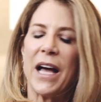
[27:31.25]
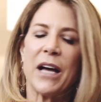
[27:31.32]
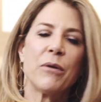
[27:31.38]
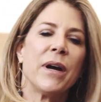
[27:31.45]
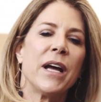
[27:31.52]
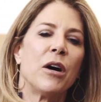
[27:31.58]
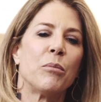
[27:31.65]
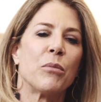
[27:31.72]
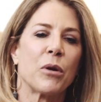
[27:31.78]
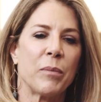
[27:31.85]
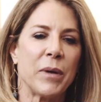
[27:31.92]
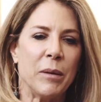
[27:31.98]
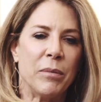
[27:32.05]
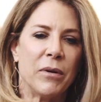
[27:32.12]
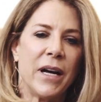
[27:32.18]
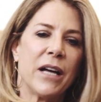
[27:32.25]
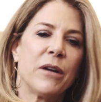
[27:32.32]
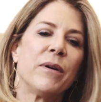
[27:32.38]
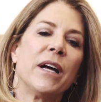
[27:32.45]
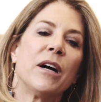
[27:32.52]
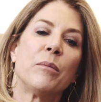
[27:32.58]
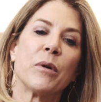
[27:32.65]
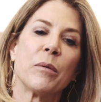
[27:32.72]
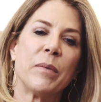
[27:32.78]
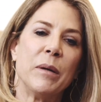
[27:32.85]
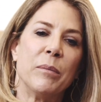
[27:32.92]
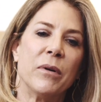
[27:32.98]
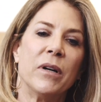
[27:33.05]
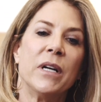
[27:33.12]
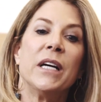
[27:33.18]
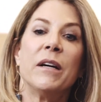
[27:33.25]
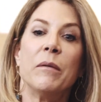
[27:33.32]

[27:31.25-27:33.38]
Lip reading: How do I help more people? How do I help more people?